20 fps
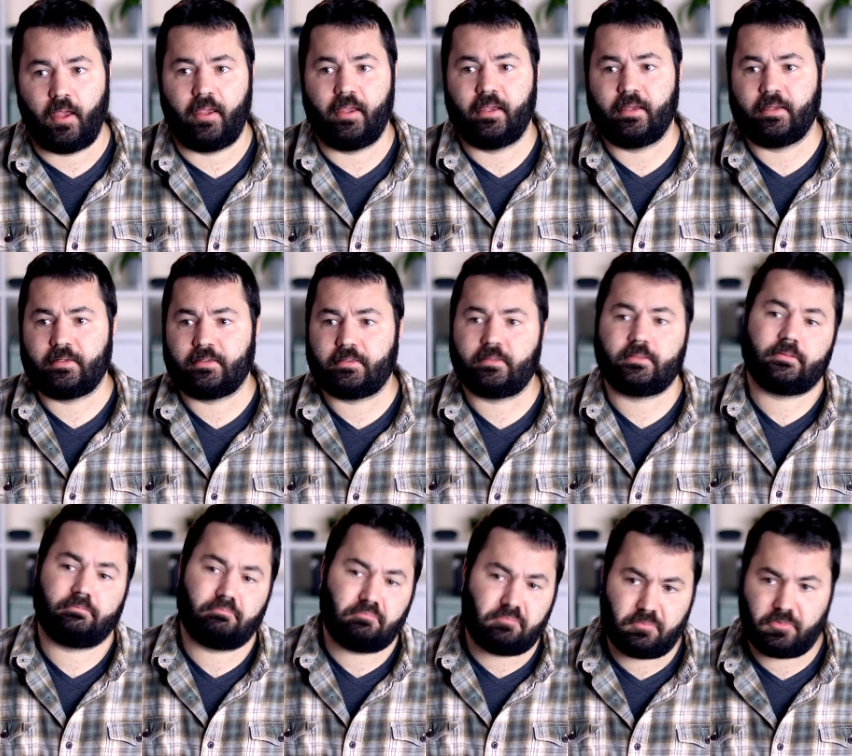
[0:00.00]
And
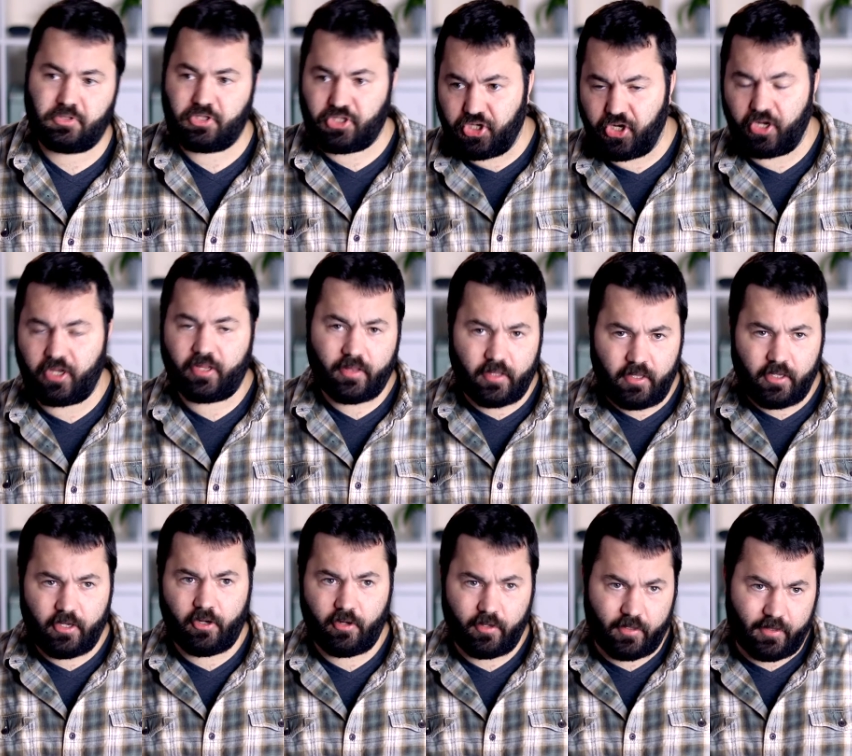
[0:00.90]
during the
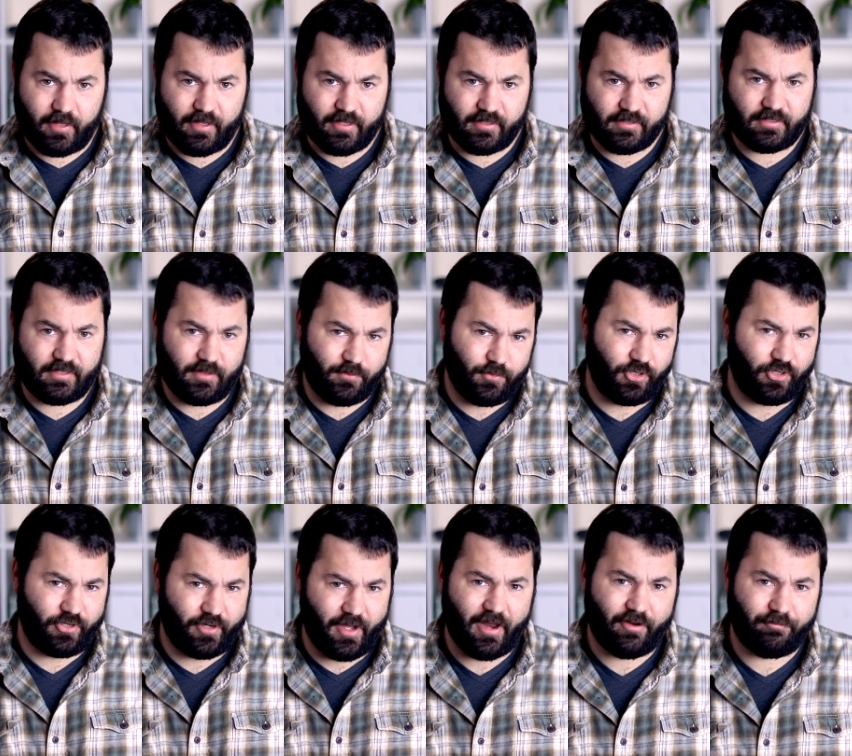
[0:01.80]
year, they can seem a
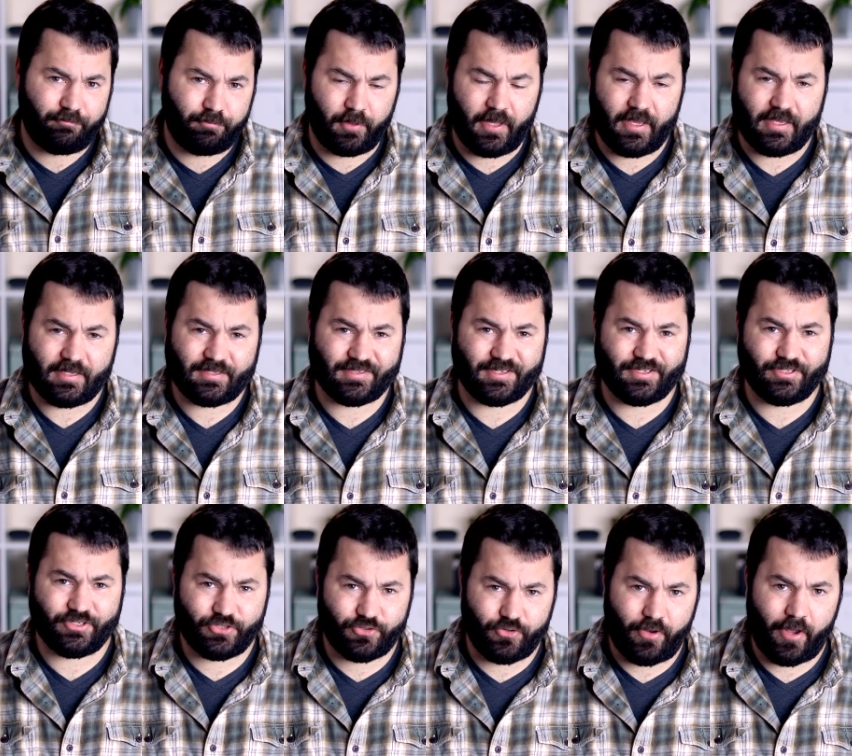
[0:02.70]
little out of place
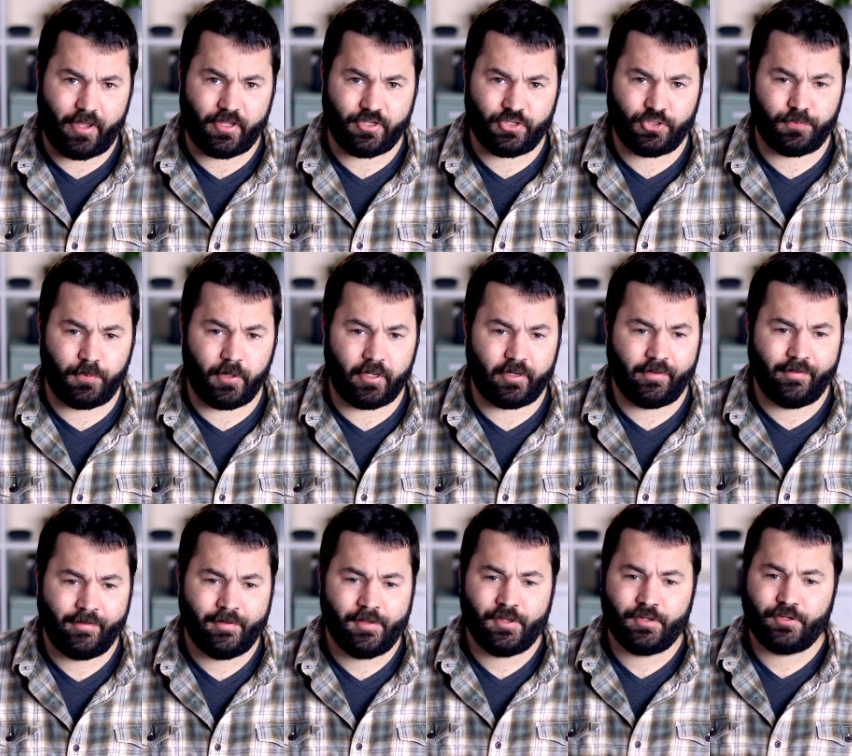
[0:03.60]
and strange, but
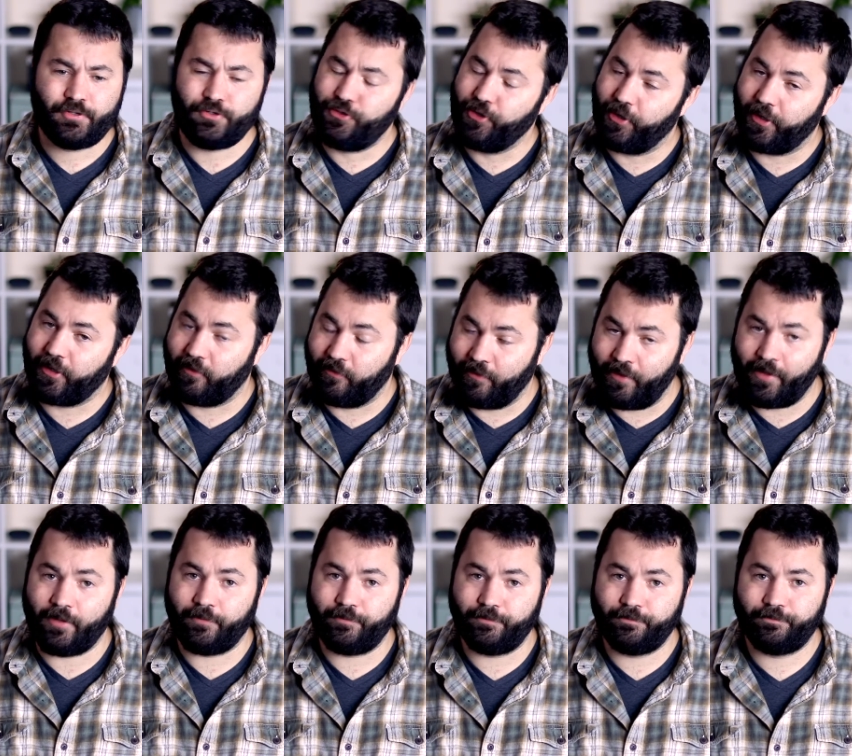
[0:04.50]
during
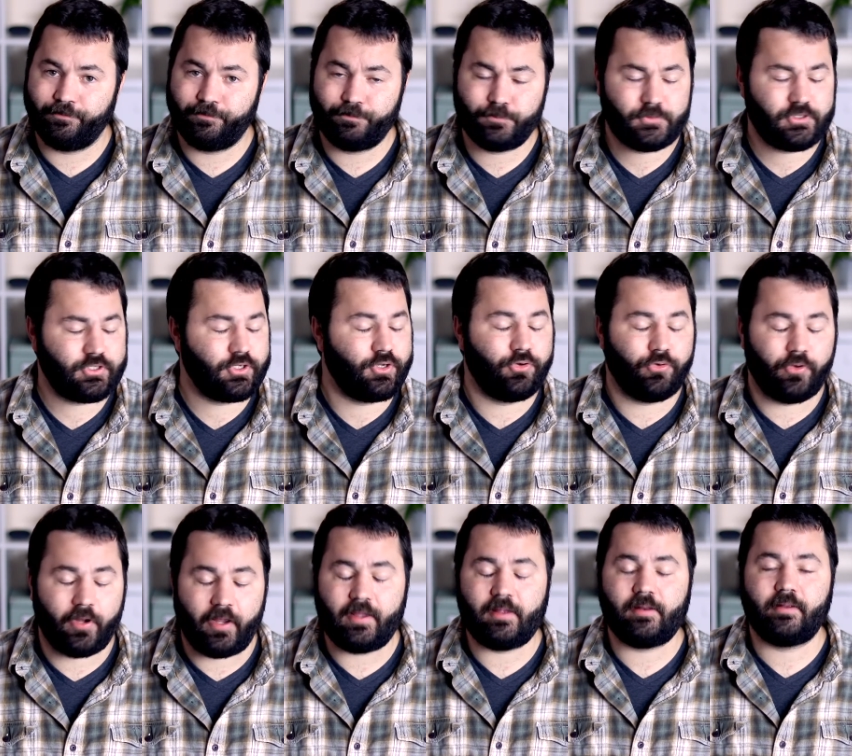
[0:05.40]
Lent, it's a
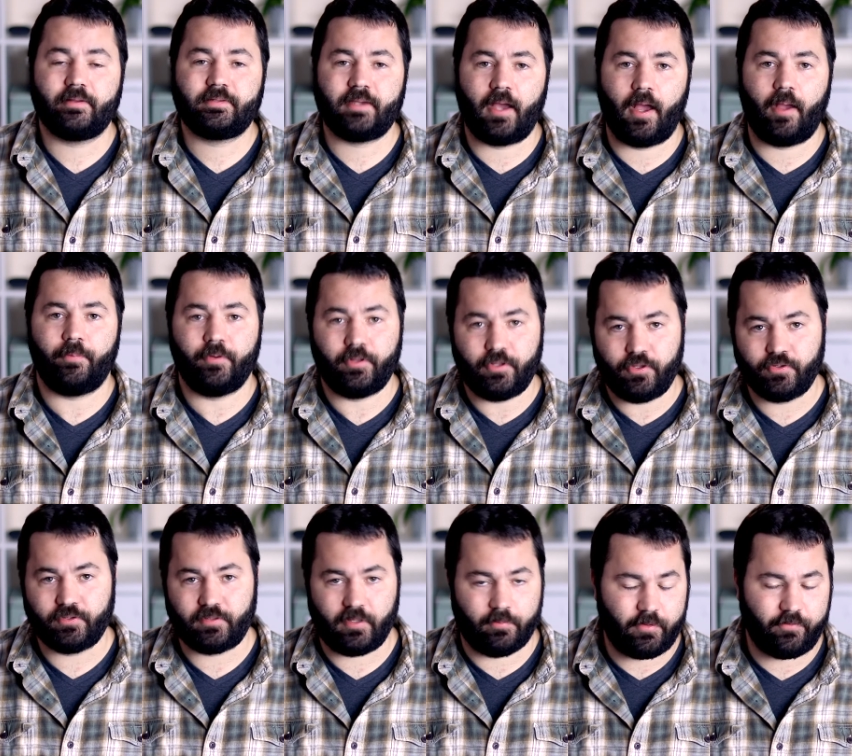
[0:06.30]
great time to
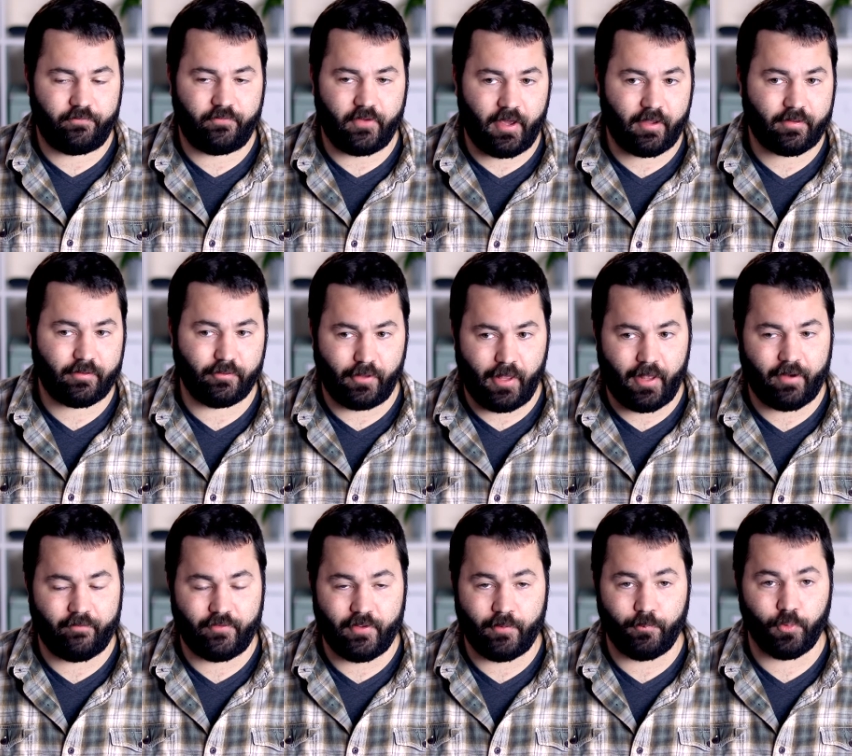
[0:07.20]
use them. In fact, a
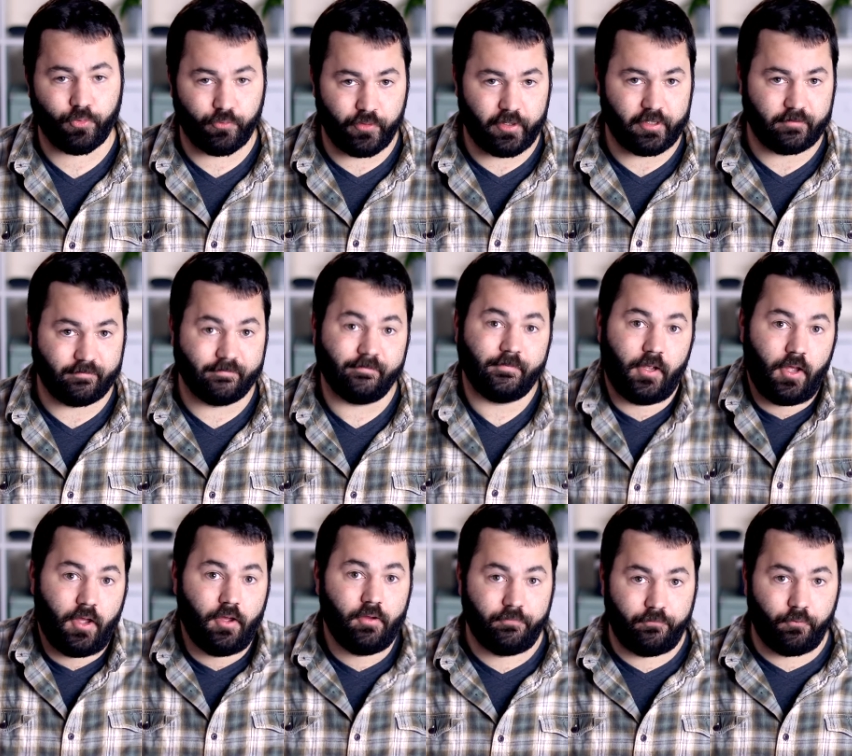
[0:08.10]
lot of them were written
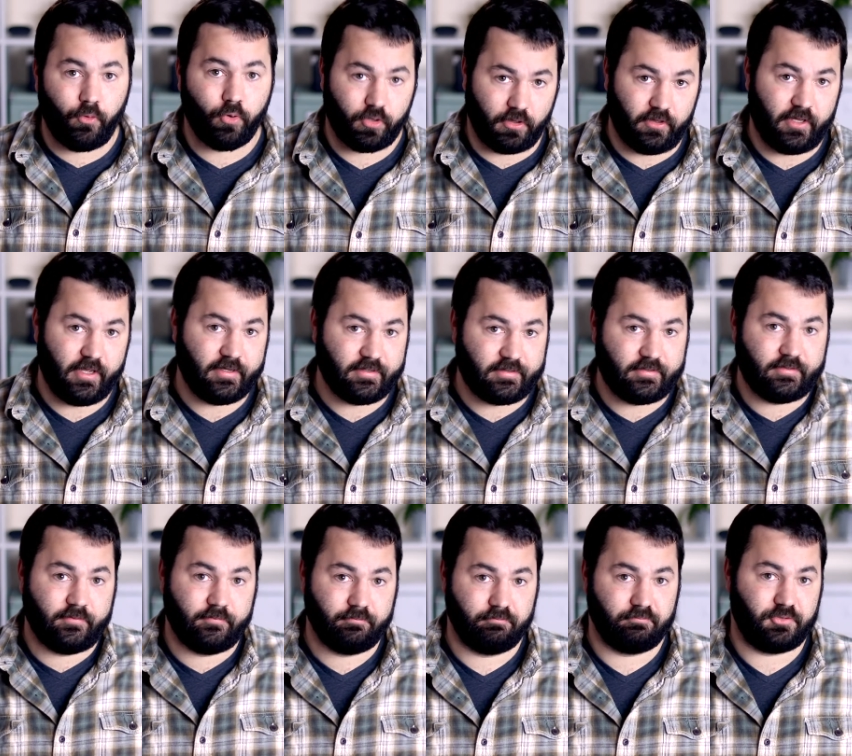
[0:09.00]
for
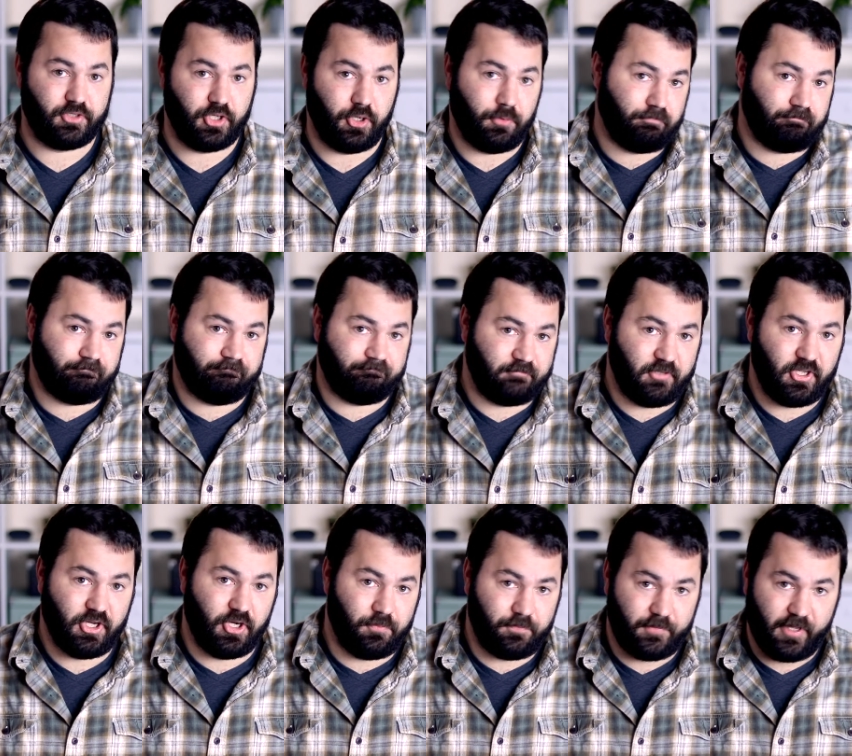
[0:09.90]
Lent, so,
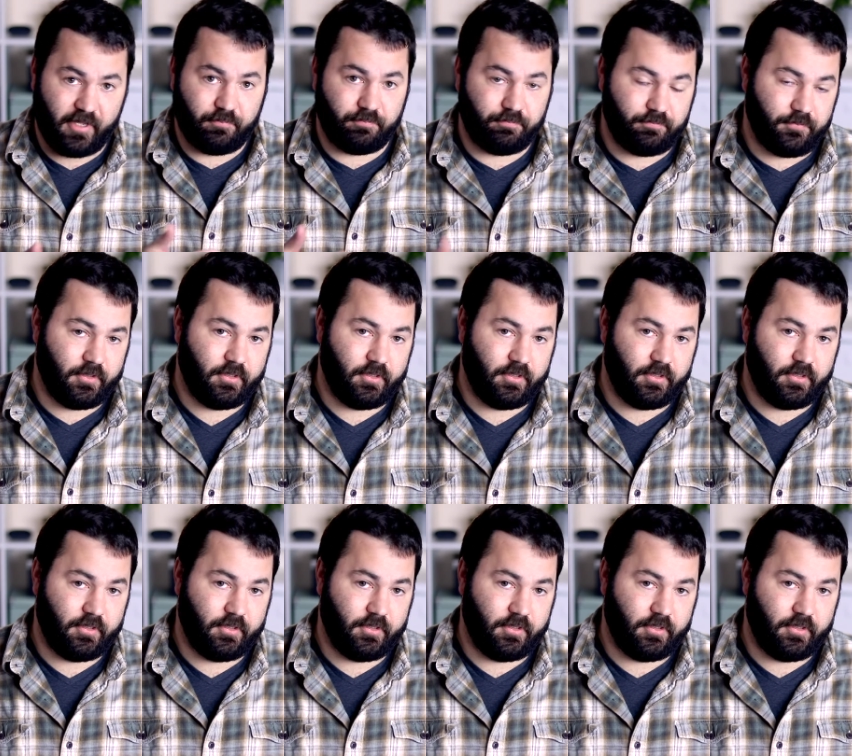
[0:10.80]
that the